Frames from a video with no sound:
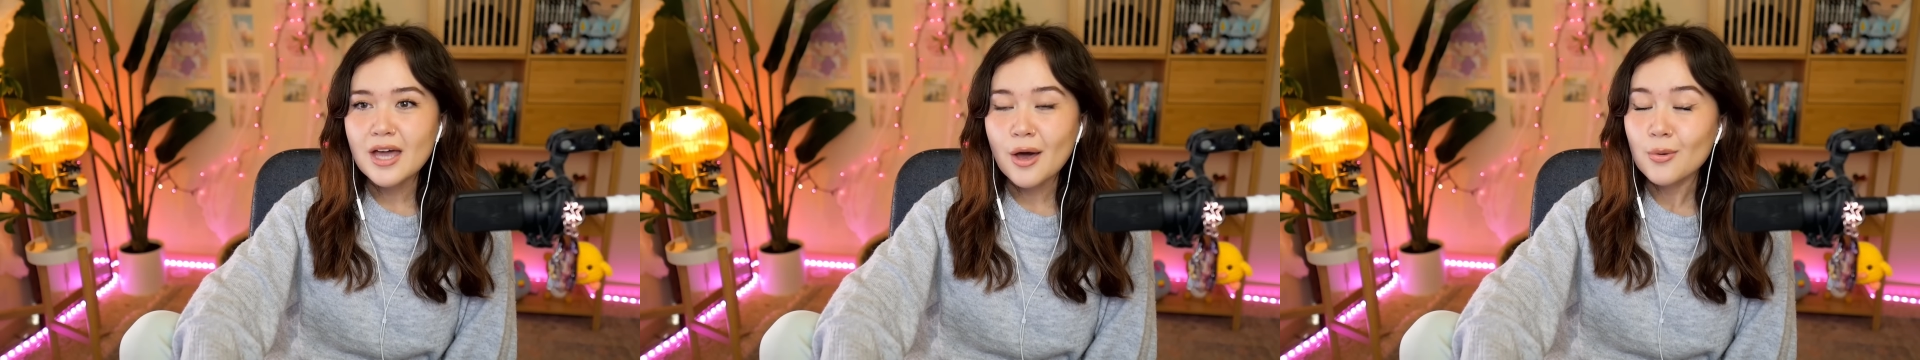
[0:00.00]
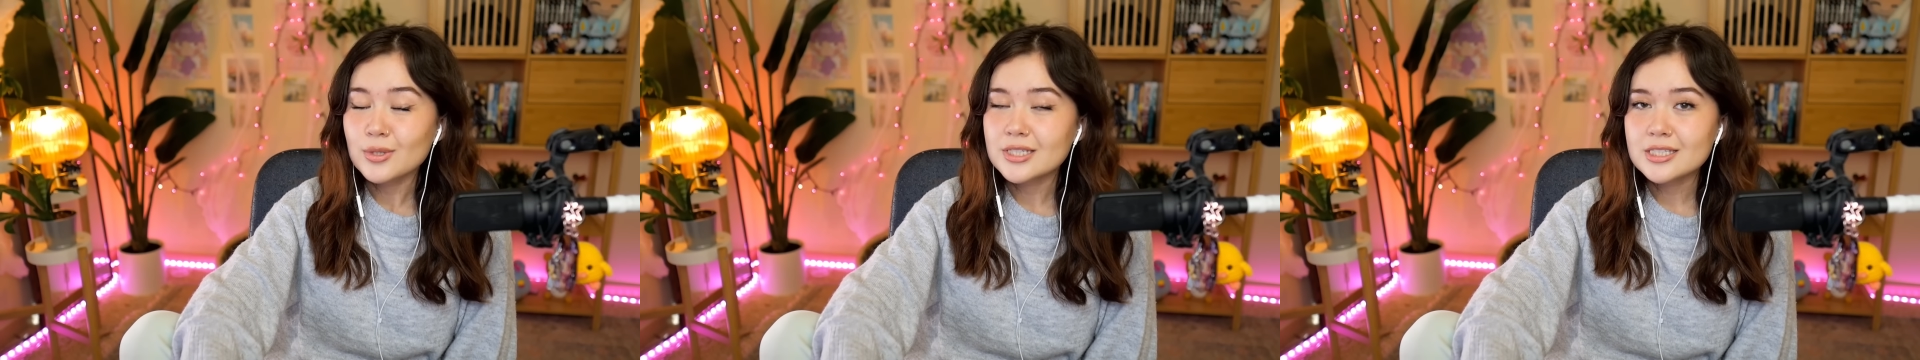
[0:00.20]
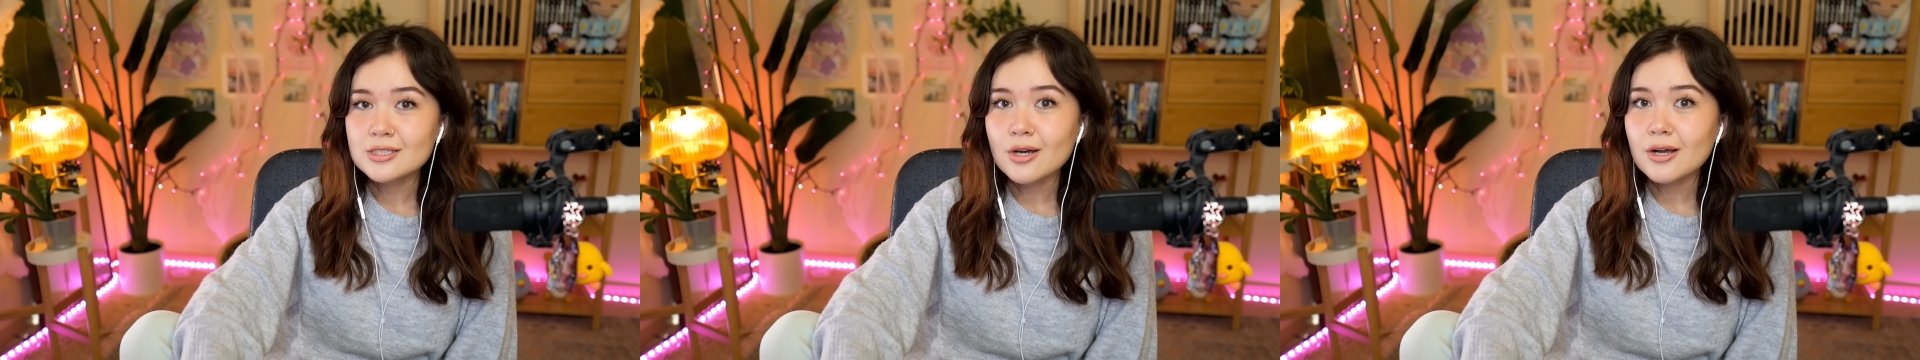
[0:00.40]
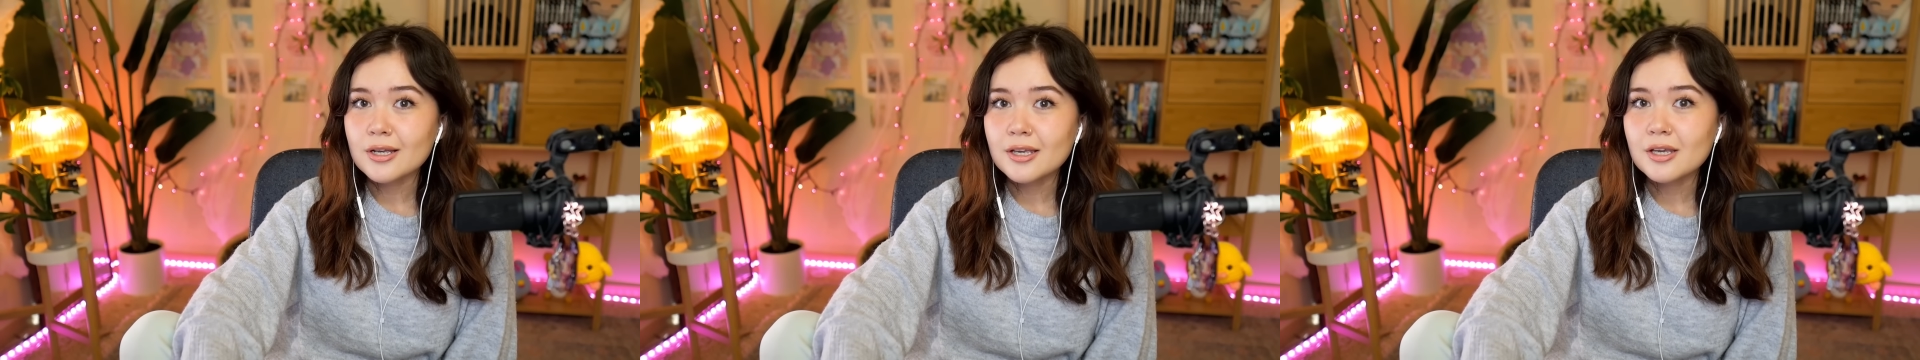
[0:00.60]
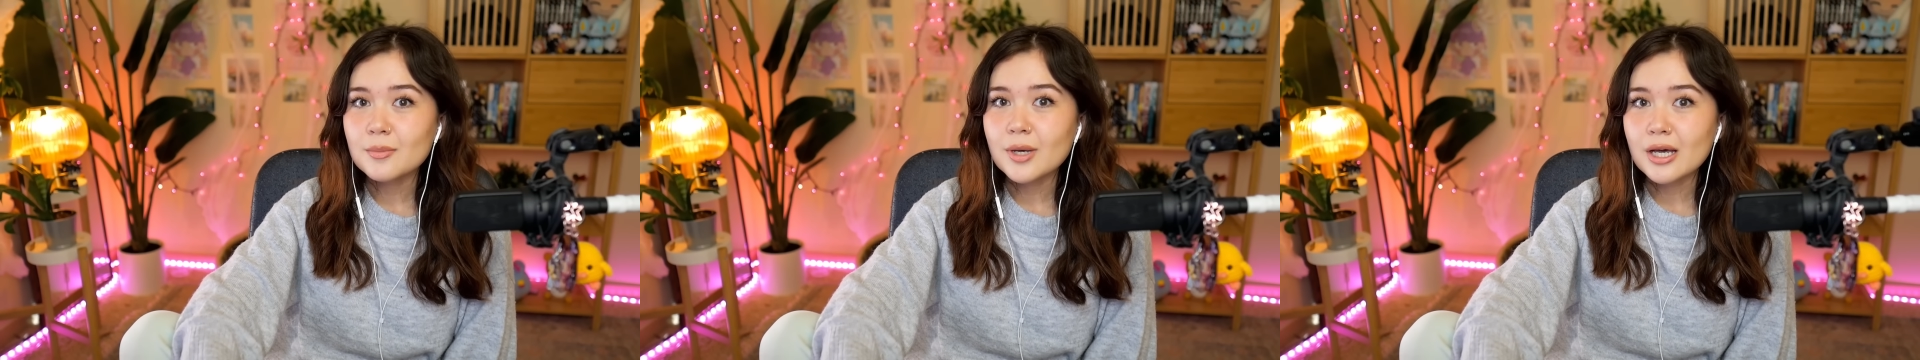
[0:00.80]
now is
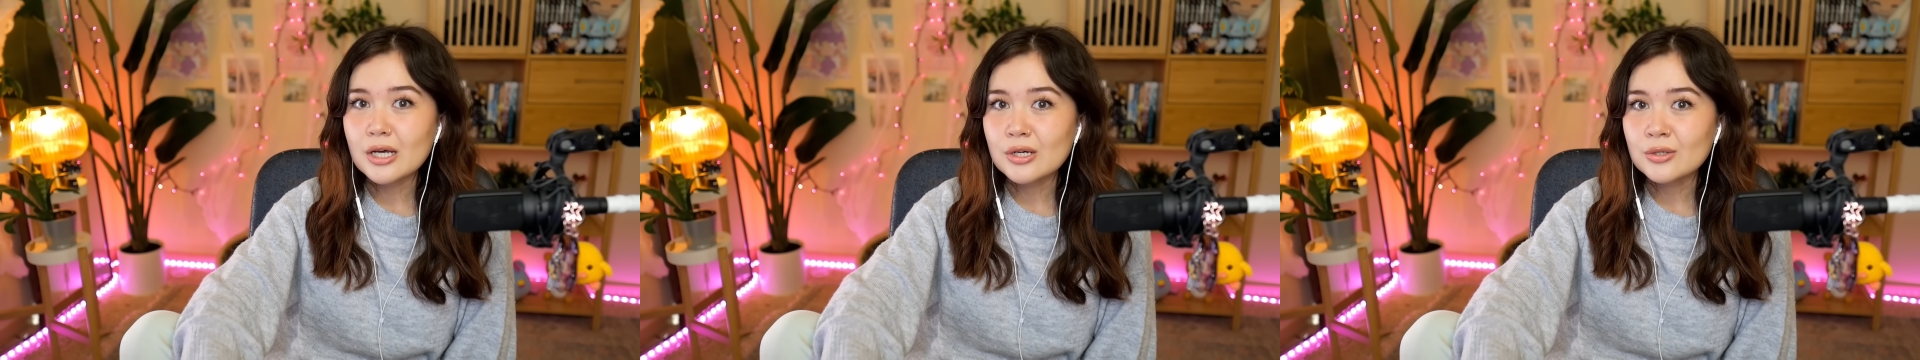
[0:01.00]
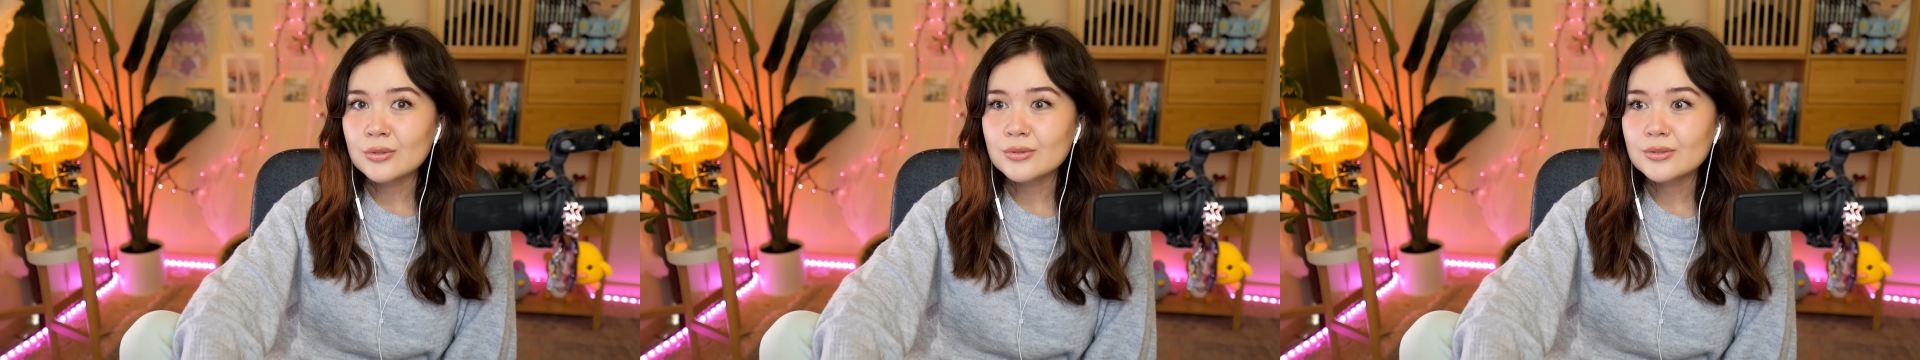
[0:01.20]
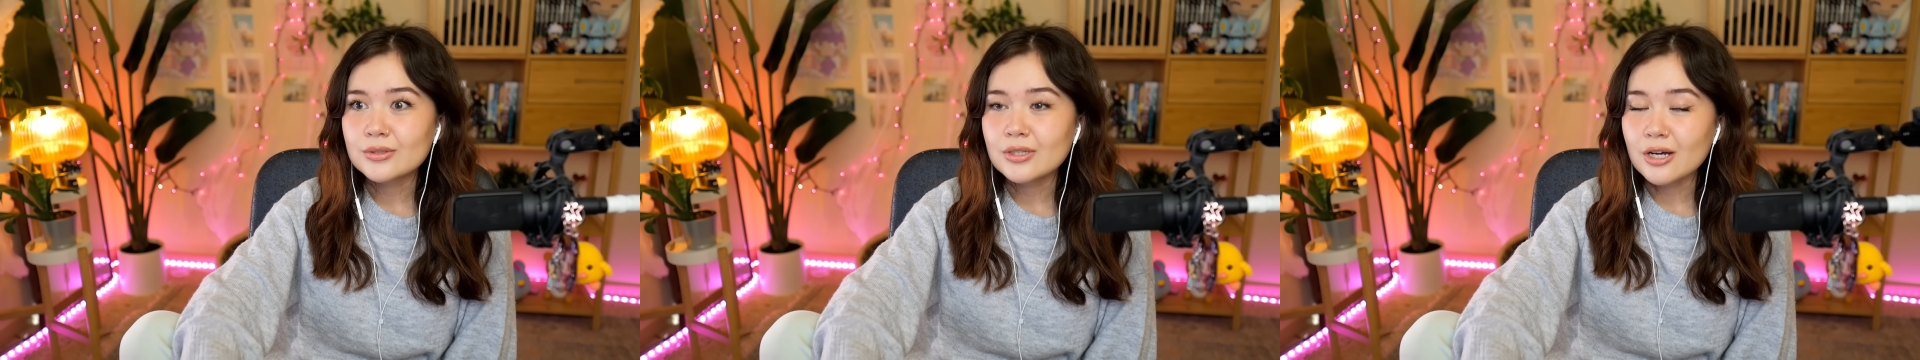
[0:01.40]
talking about